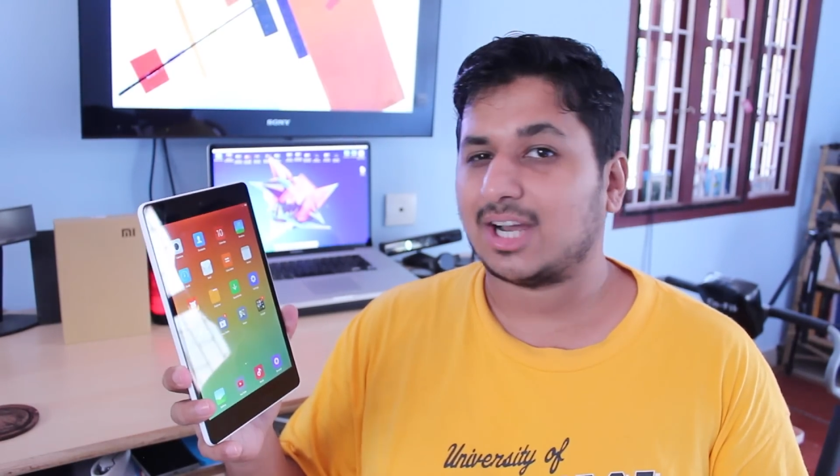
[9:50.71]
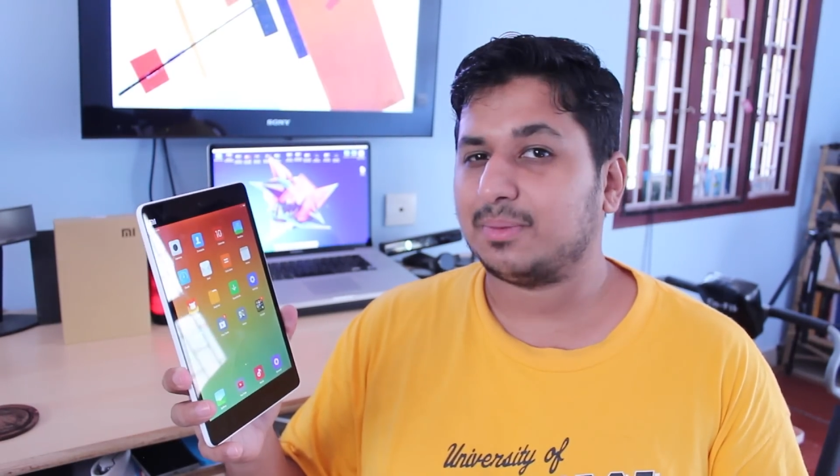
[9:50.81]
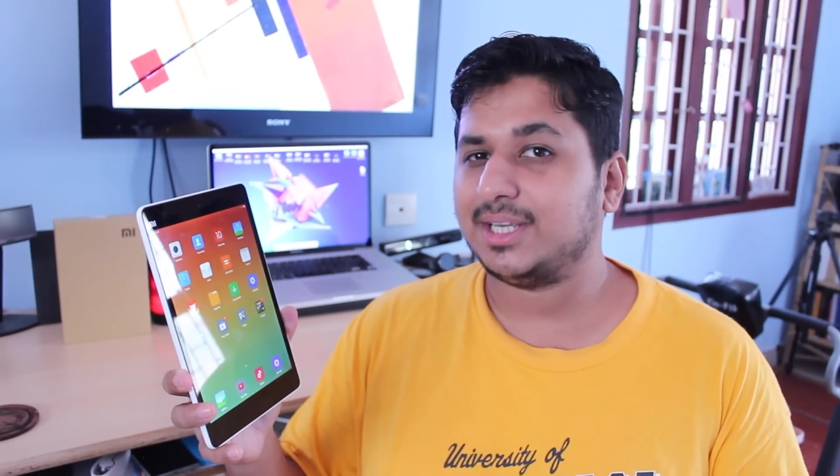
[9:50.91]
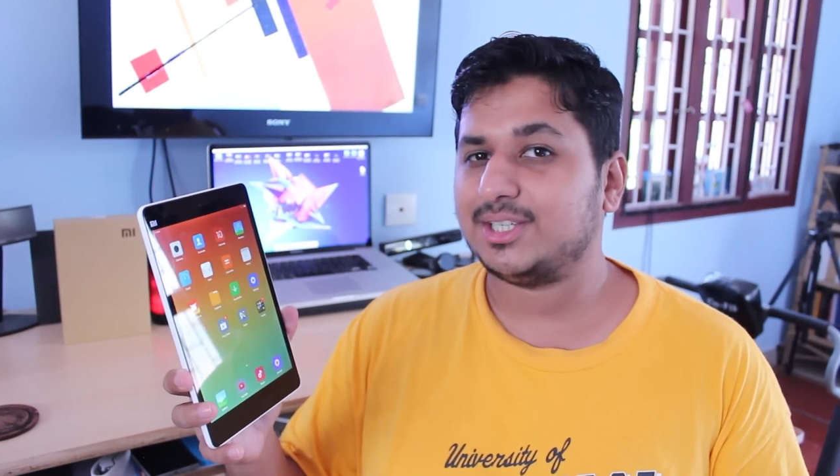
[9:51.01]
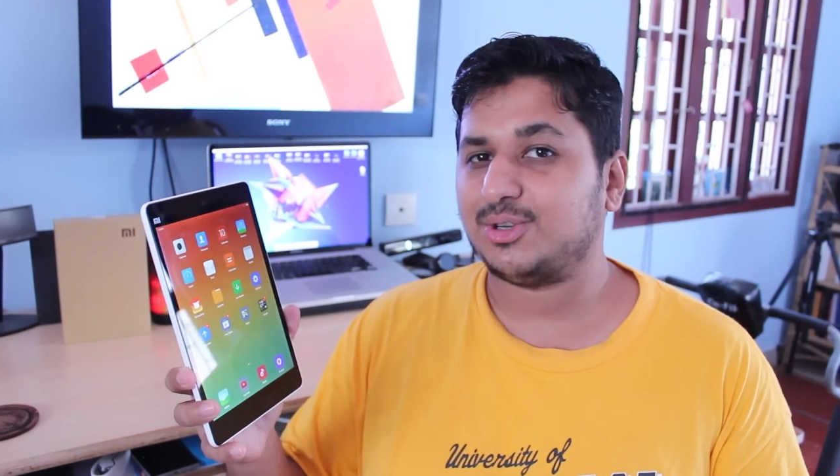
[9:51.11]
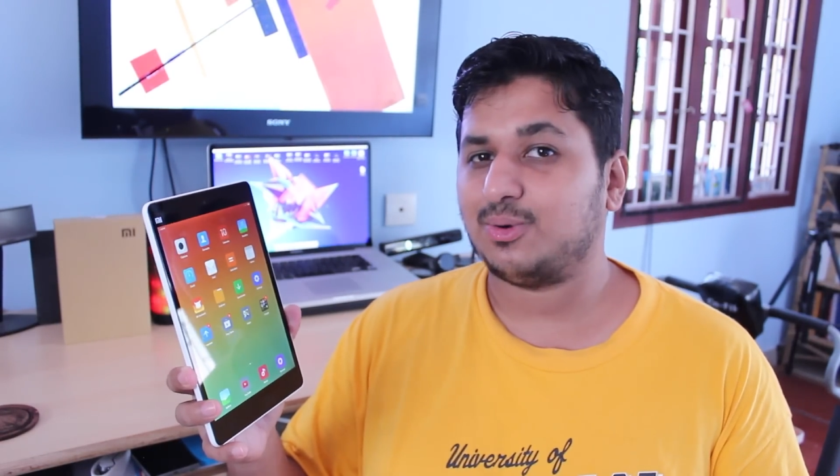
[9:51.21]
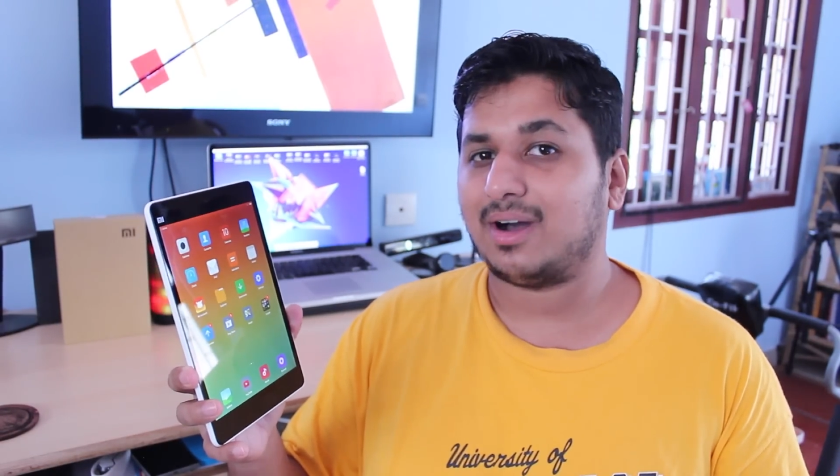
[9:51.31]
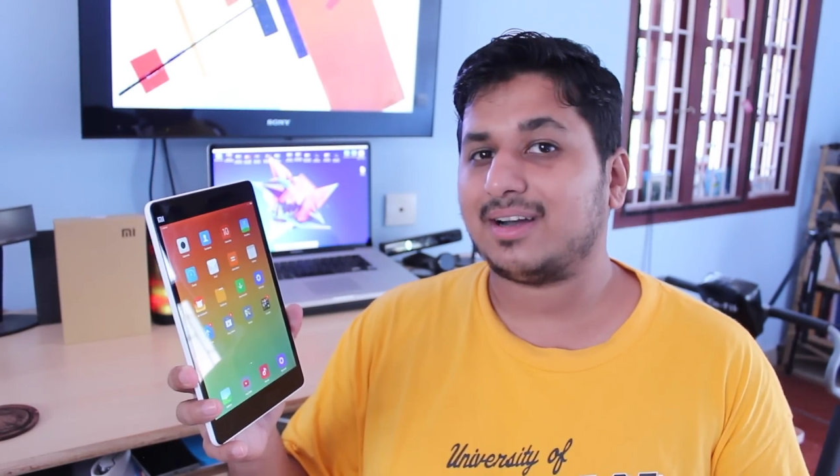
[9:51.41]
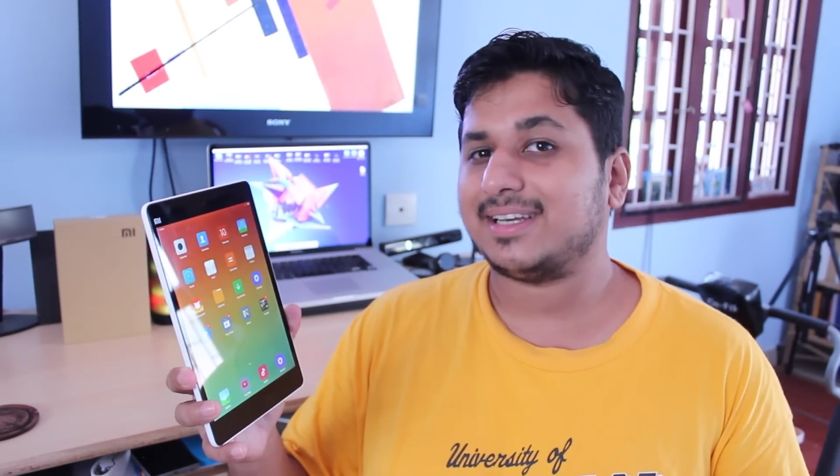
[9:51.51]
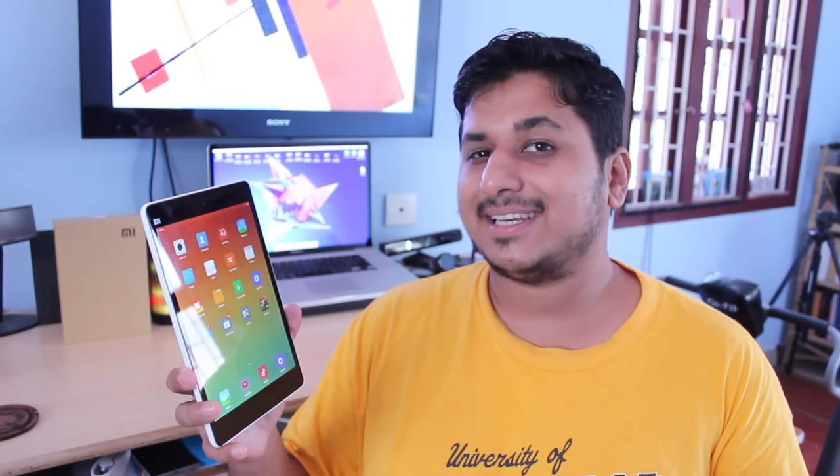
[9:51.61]
Xiaomi's
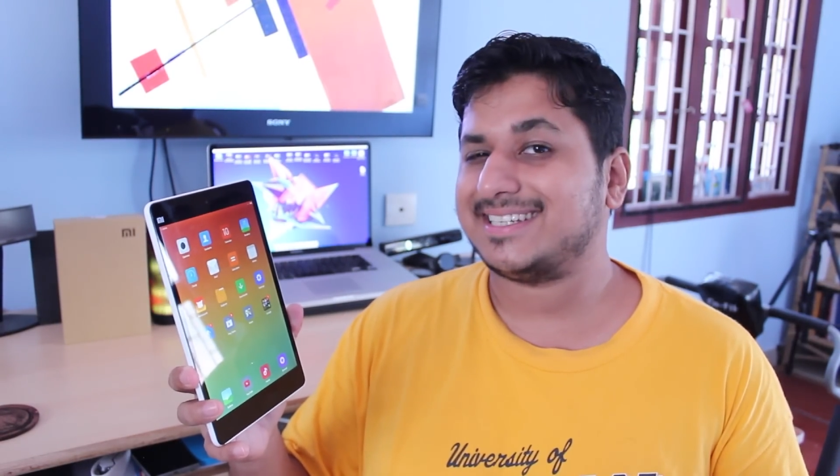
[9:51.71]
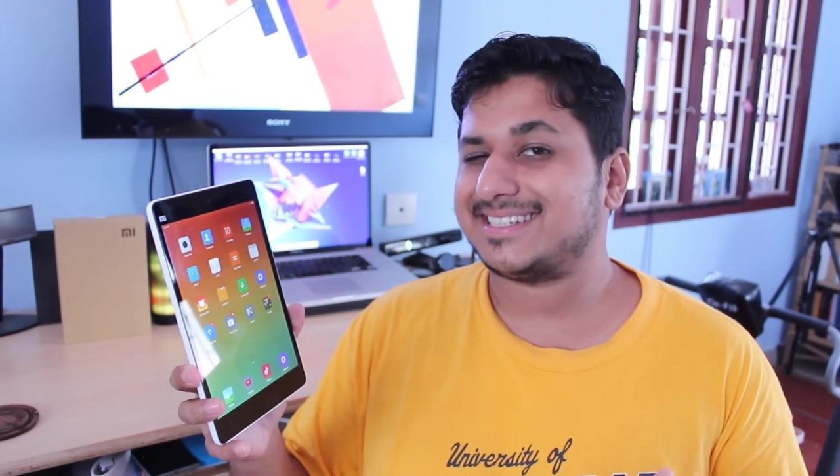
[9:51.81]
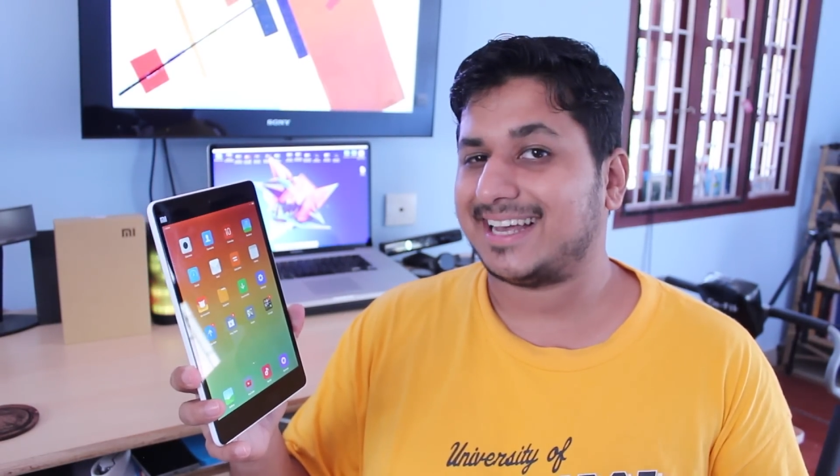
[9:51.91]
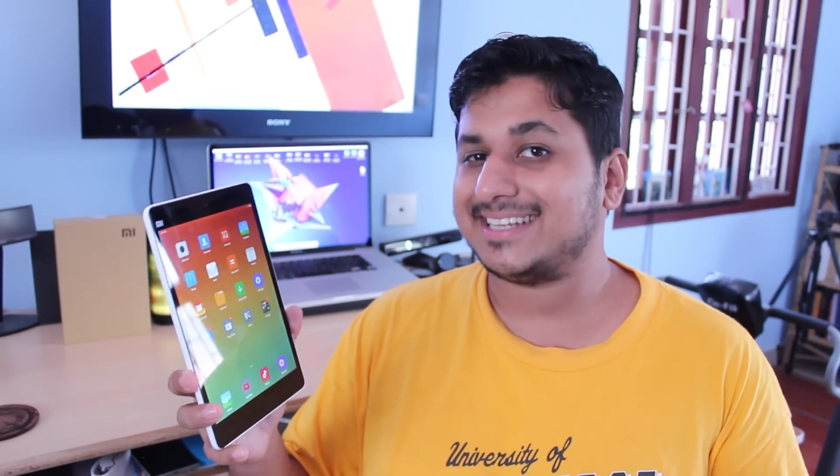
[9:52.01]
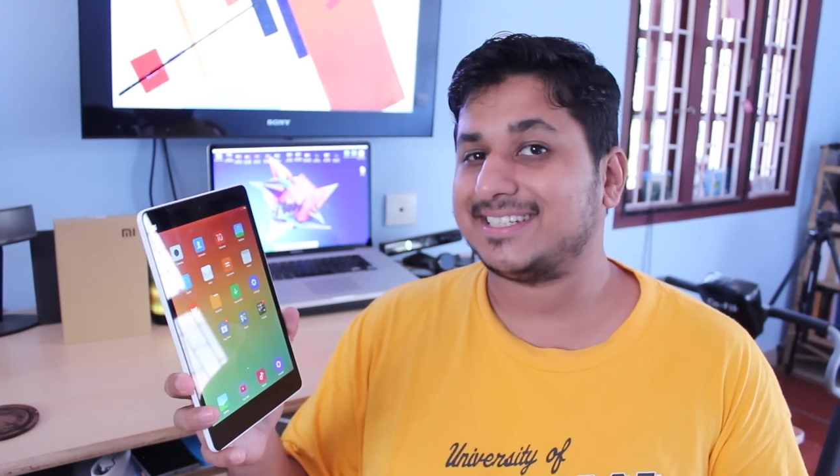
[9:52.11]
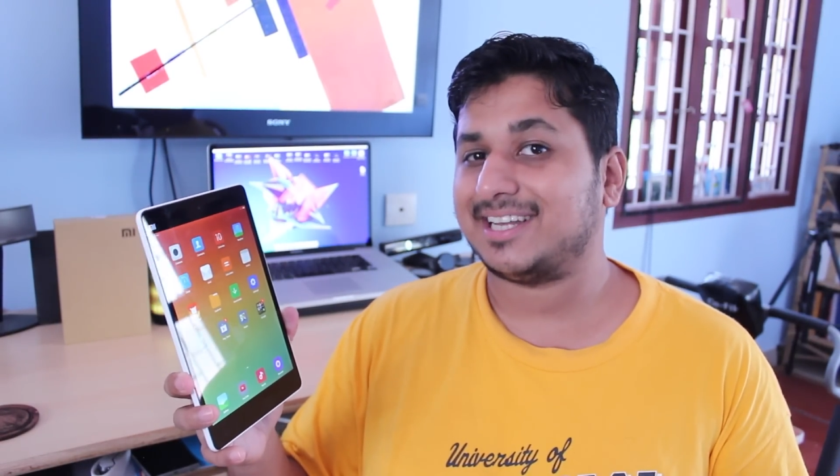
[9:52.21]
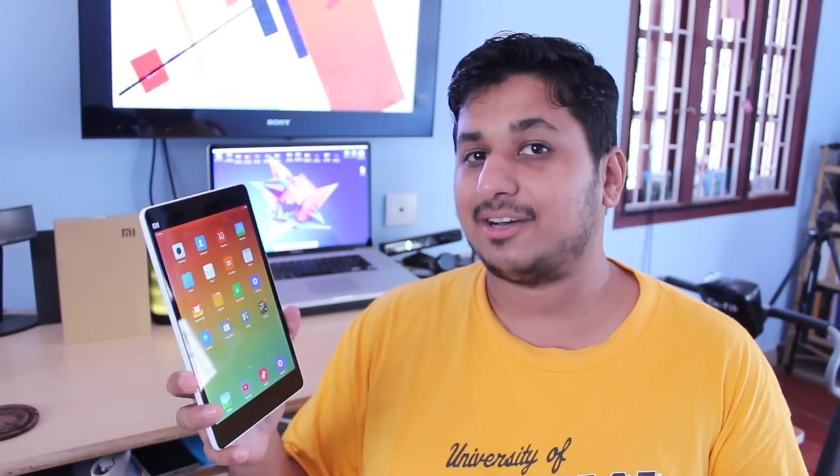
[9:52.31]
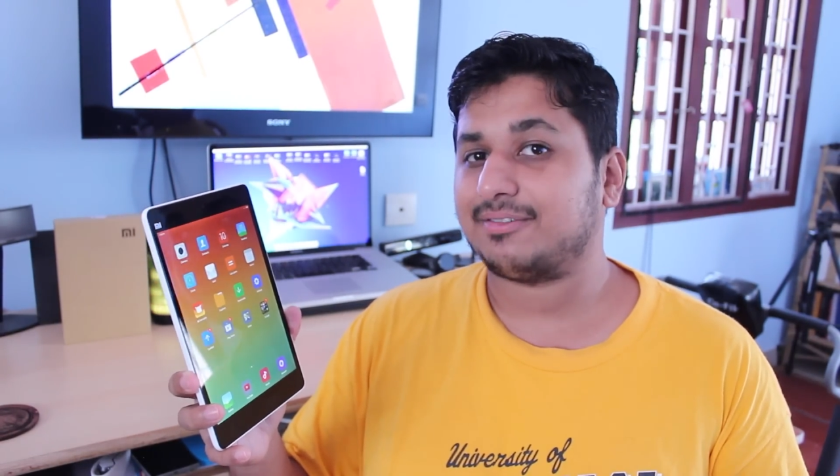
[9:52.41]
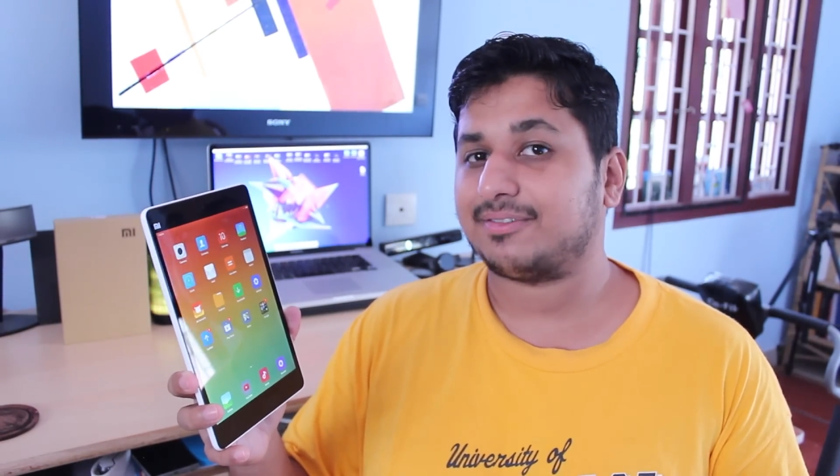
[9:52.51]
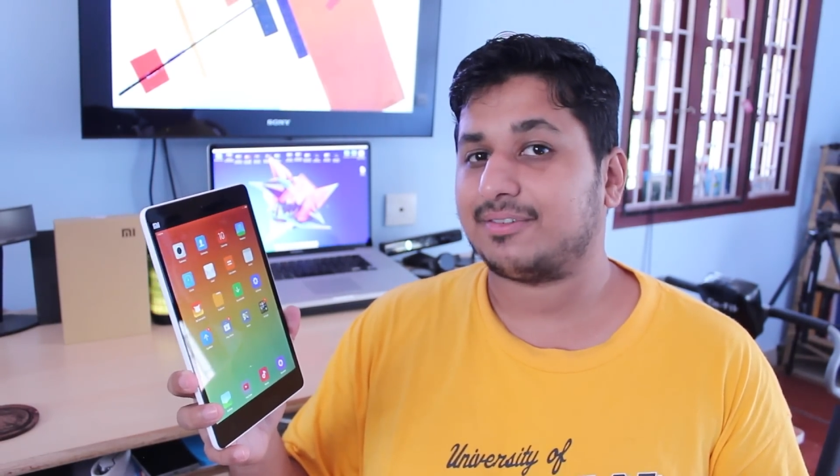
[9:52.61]
UI is nice
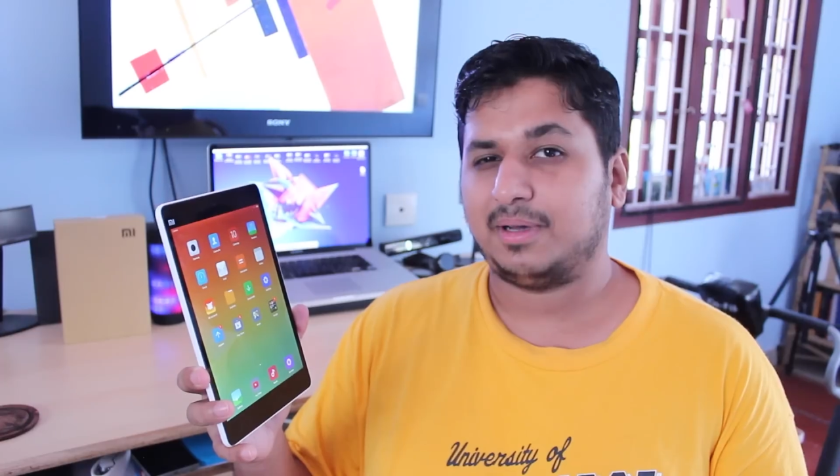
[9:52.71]
enough,